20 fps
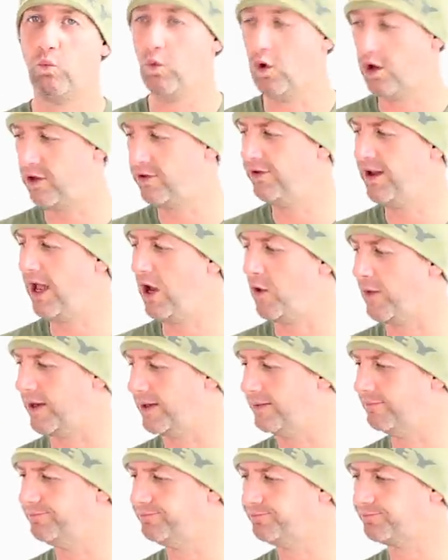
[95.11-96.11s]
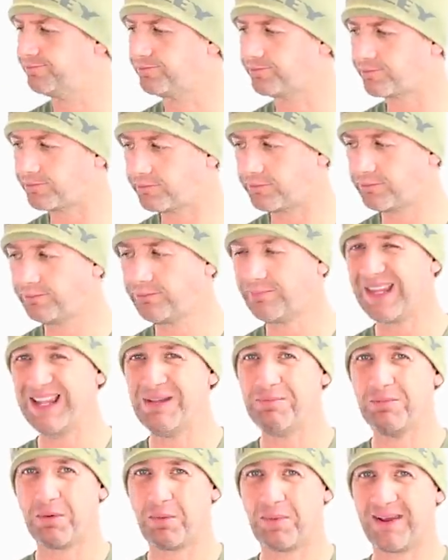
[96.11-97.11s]
Worth knowing.
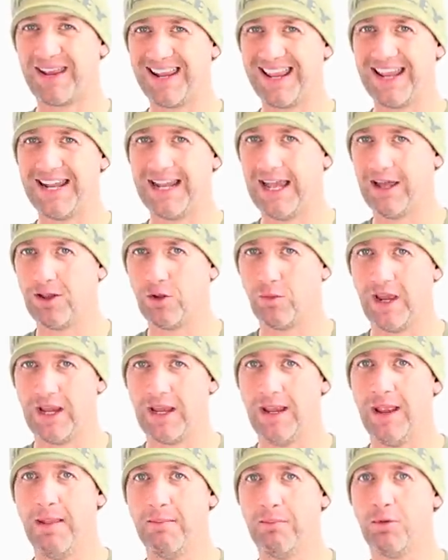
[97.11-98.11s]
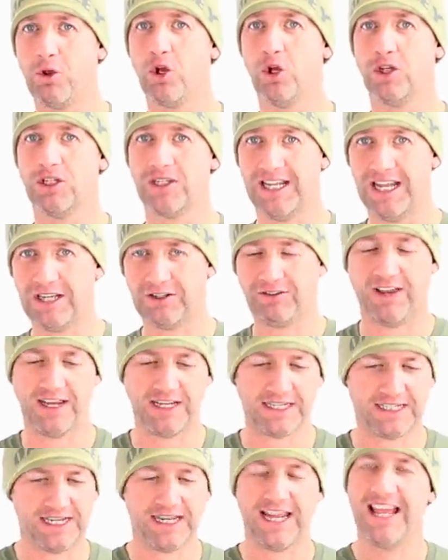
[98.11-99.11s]
But we're going to get that out of the way because, let's
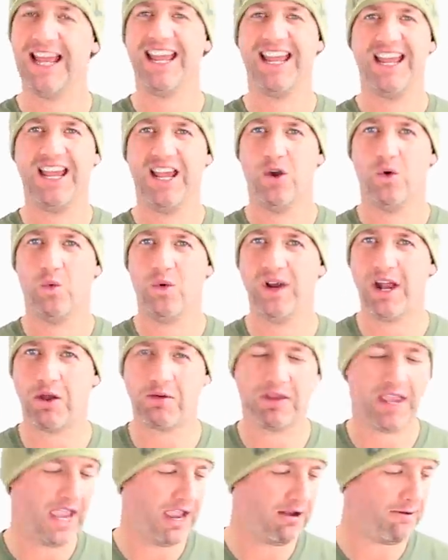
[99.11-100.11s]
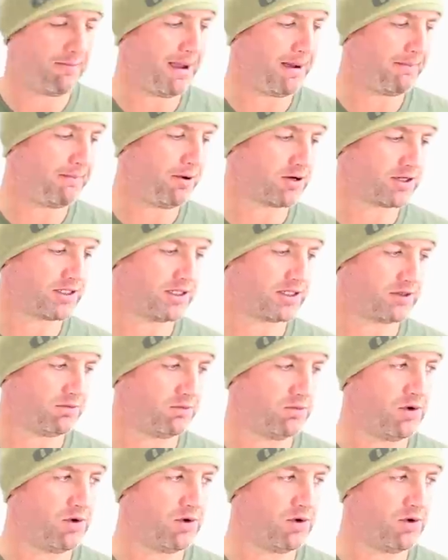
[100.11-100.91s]
face it, we don't care about boxes.